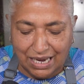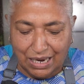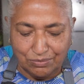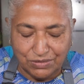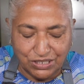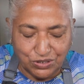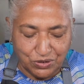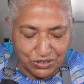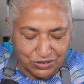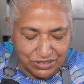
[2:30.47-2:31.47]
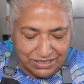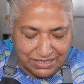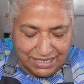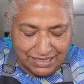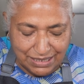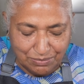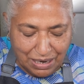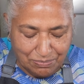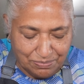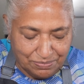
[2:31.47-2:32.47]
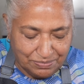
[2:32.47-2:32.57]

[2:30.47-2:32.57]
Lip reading: I'm just going to take them up,